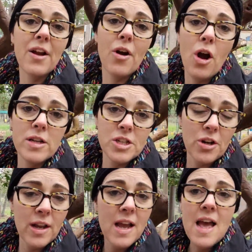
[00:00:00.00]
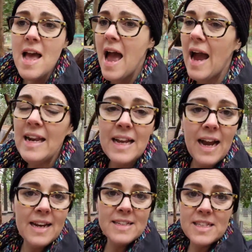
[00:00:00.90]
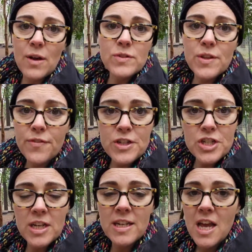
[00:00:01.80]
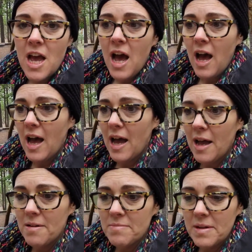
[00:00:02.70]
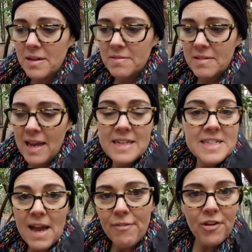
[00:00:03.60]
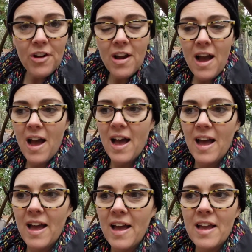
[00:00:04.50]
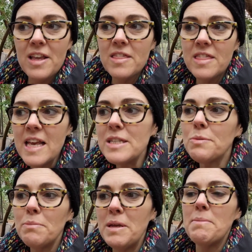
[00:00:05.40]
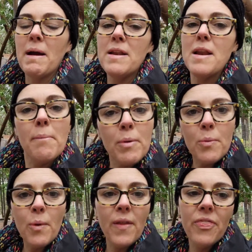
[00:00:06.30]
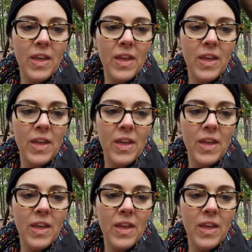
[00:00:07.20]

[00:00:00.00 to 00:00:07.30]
or starting any kind of self-sufficient endeavor, this would be my #1